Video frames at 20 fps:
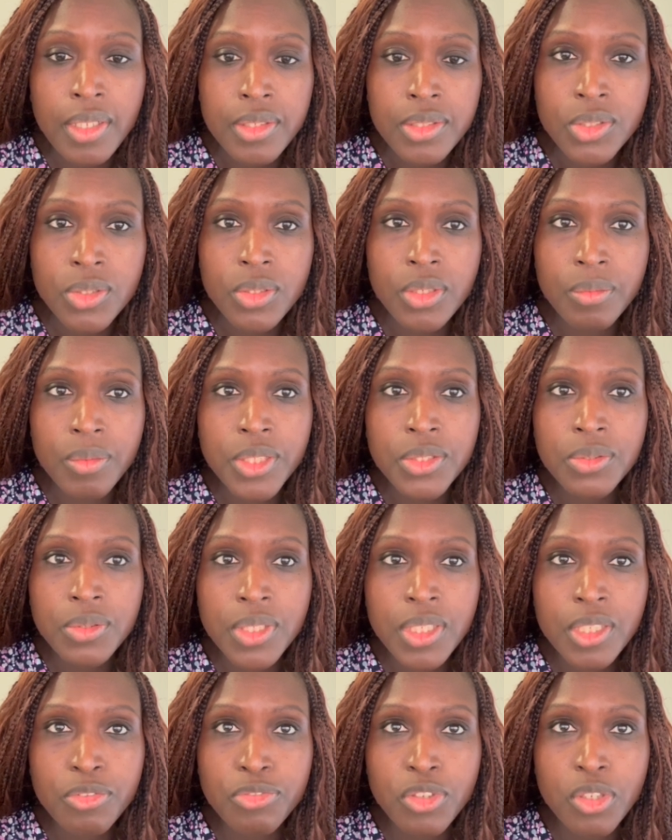So it was
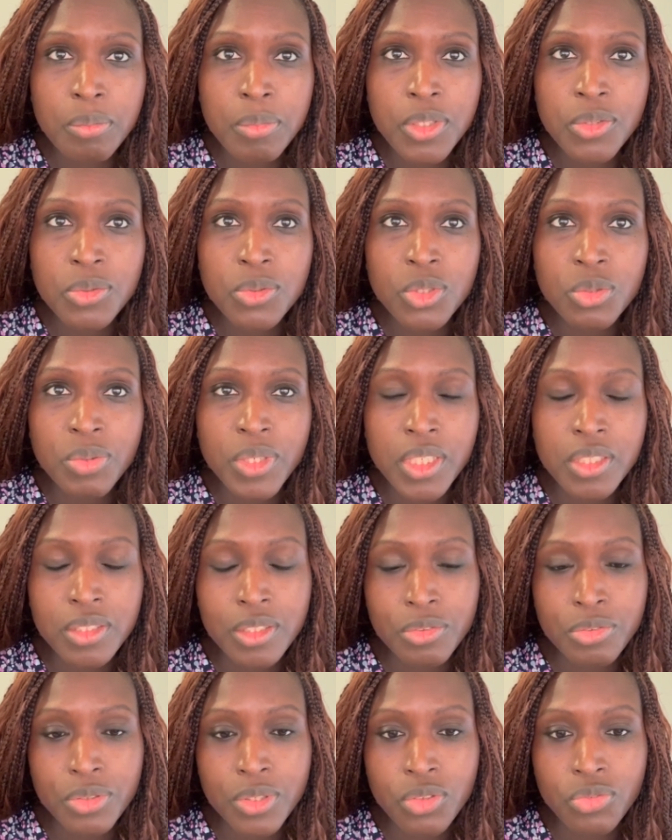okay for me to try
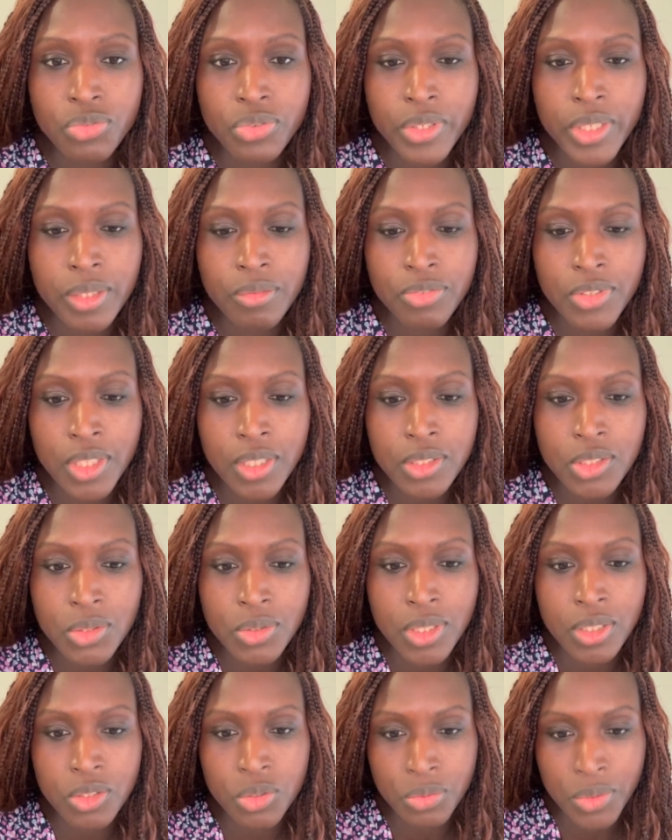different things.
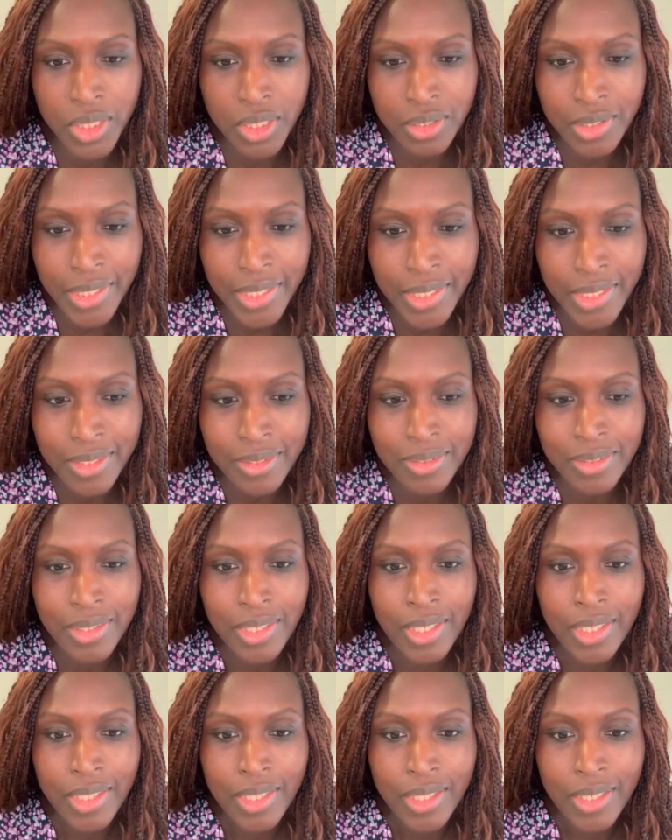So I tried diet.
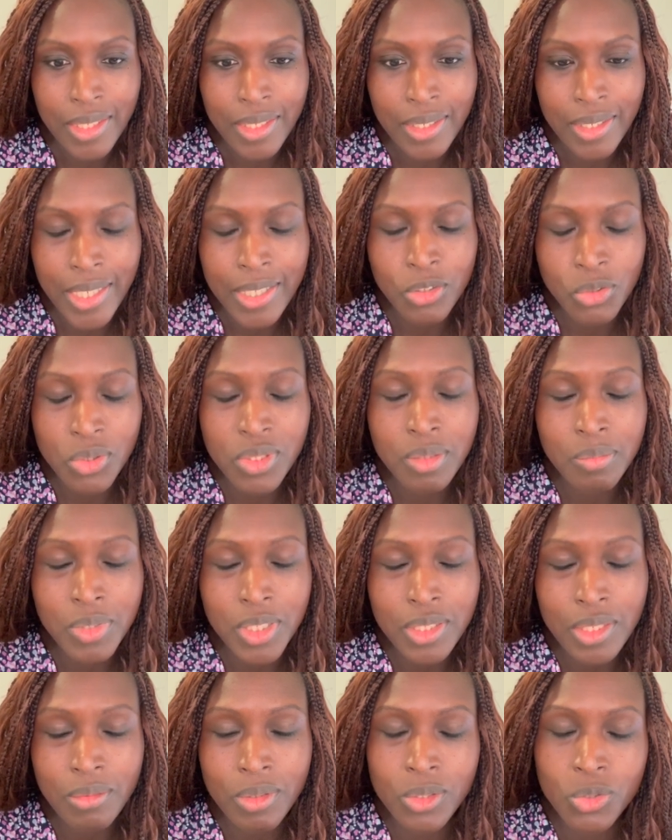I told him
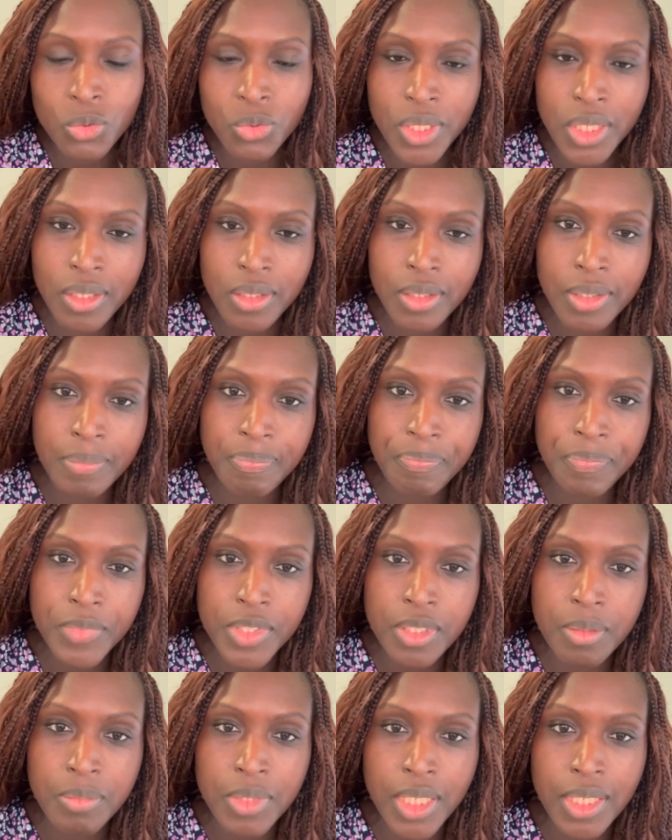that I will try
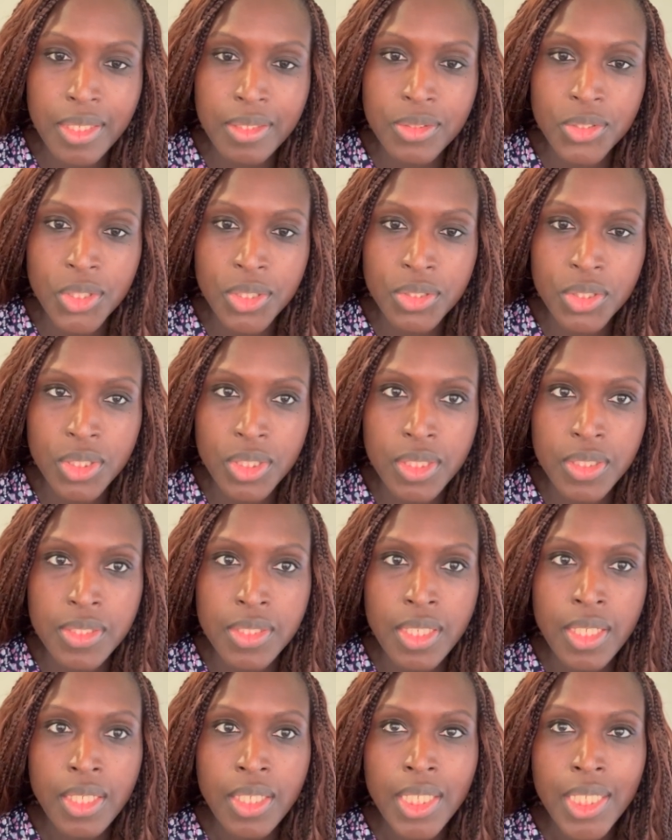some diet
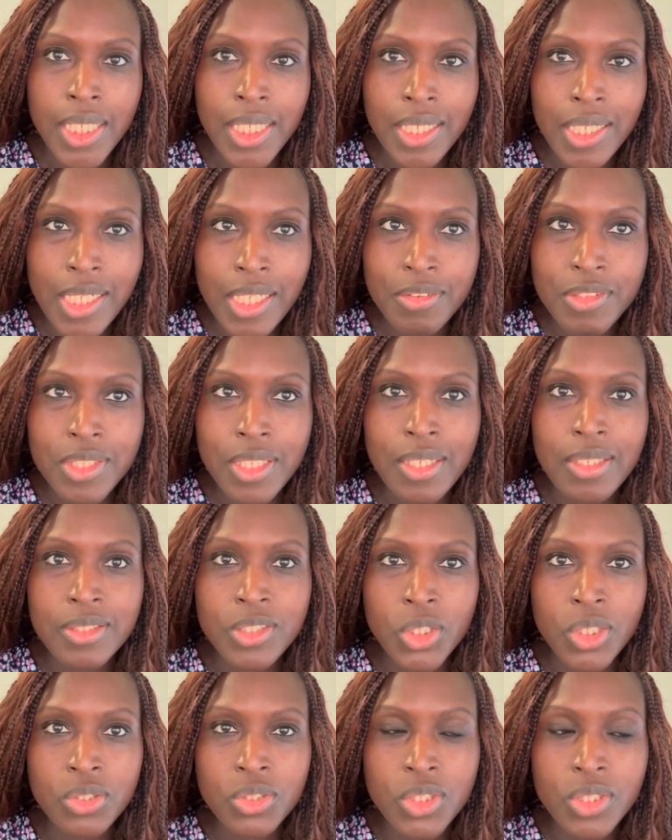changes and lifestyle
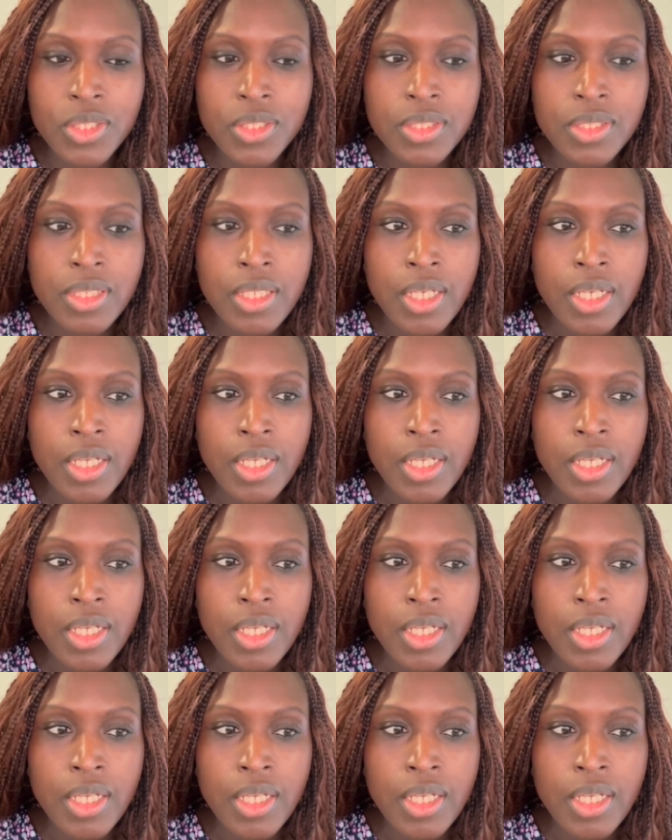changes,